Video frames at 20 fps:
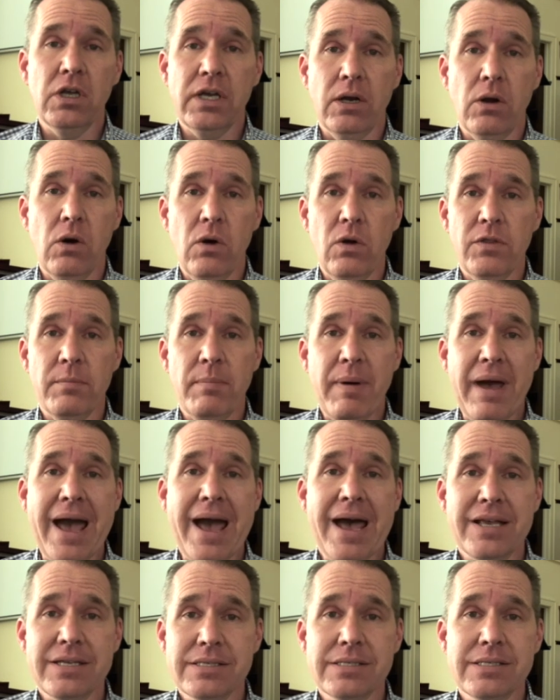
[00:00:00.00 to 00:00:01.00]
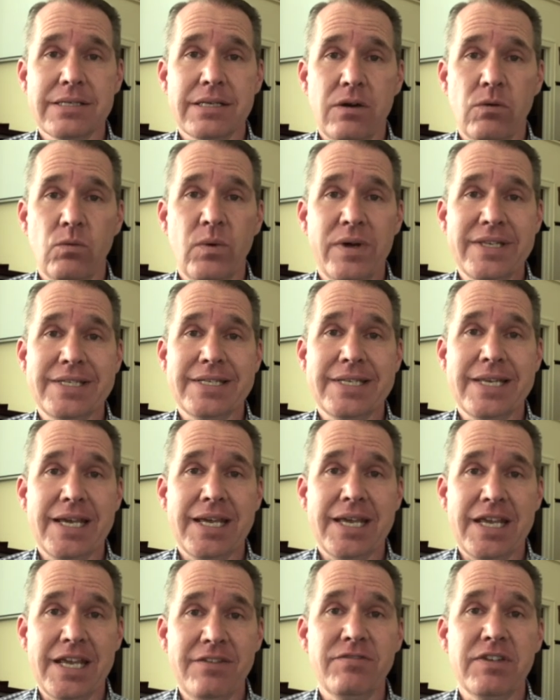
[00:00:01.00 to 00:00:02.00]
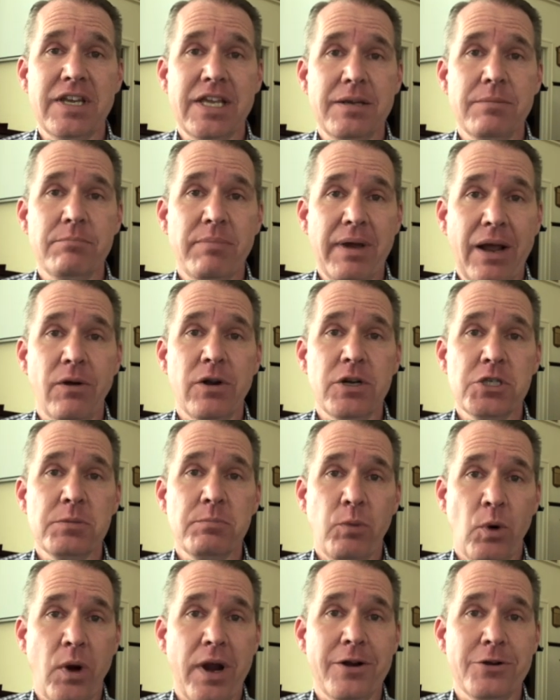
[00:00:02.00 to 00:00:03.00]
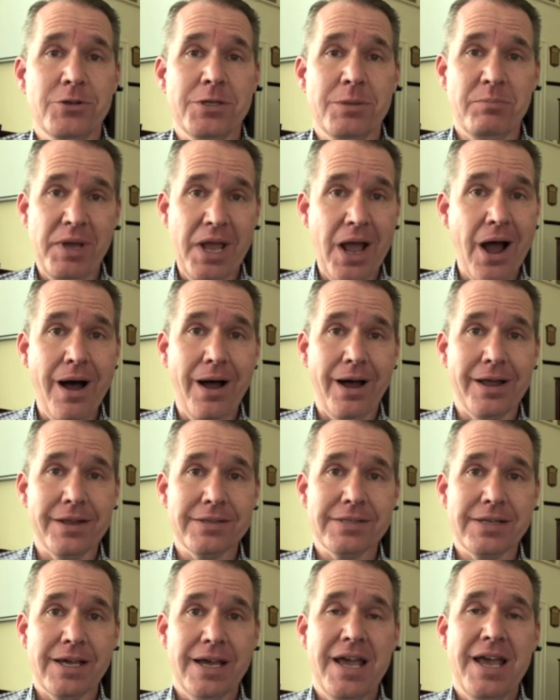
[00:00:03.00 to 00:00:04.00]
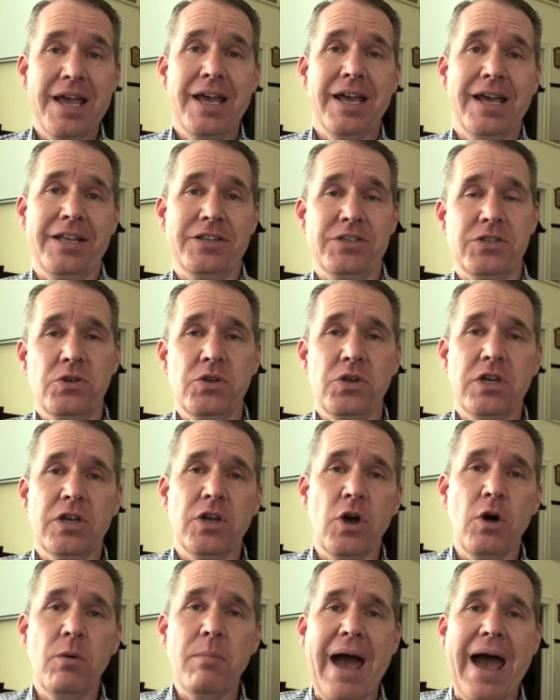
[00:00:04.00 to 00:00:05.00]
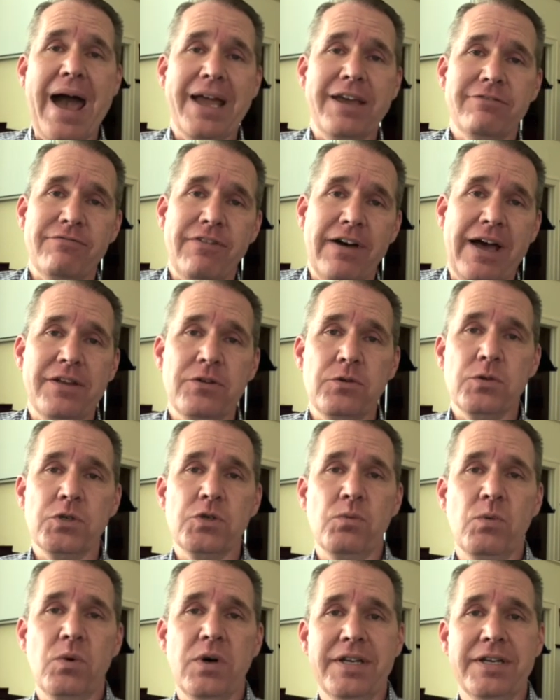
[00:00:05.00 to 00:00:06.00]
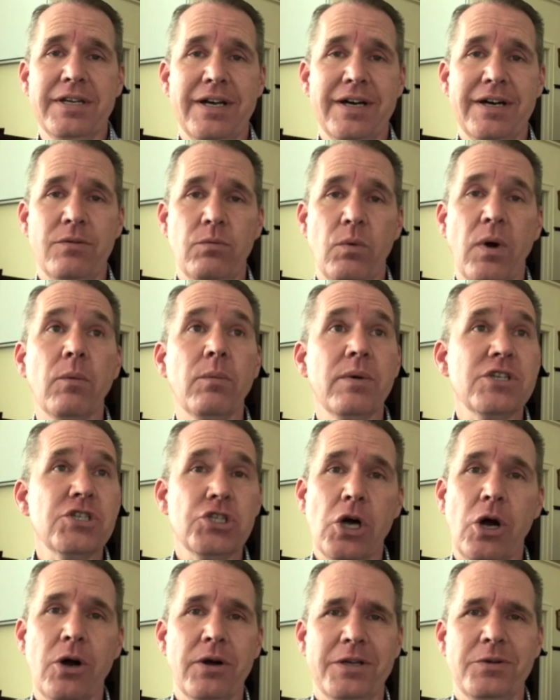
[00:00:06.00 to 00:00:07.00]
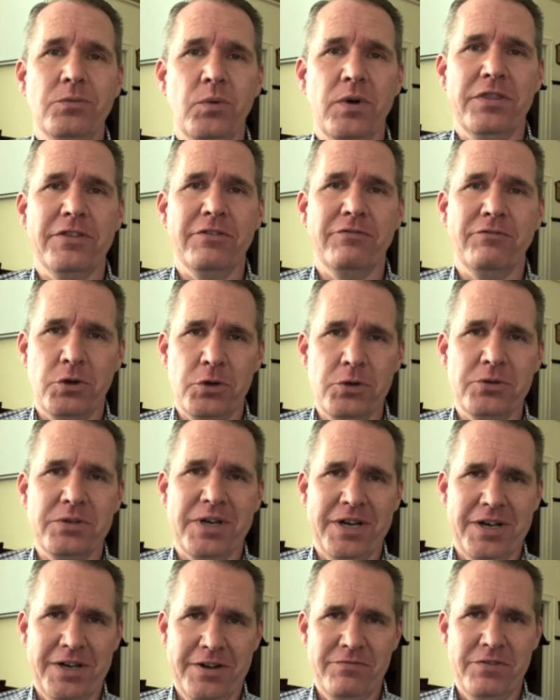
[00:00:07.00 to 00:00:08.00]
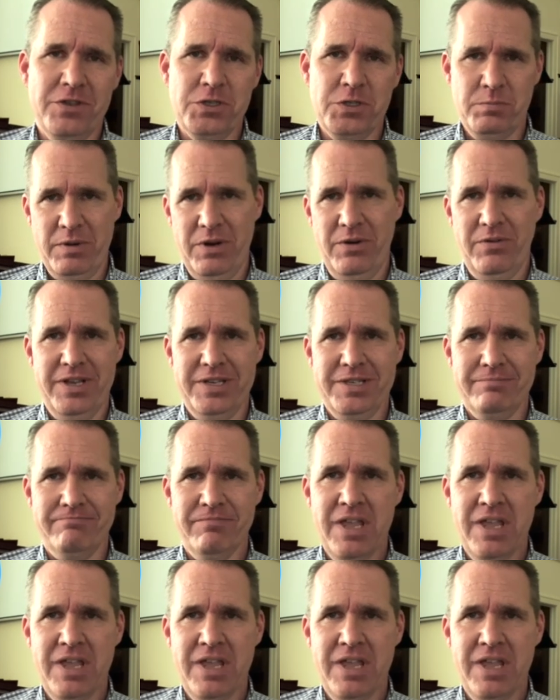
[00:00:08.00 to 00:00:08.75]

at all the past Wednesday evening Parish Prayers and Beyond. And so you can go back and find which one, where we started with the fruit of the Spirit.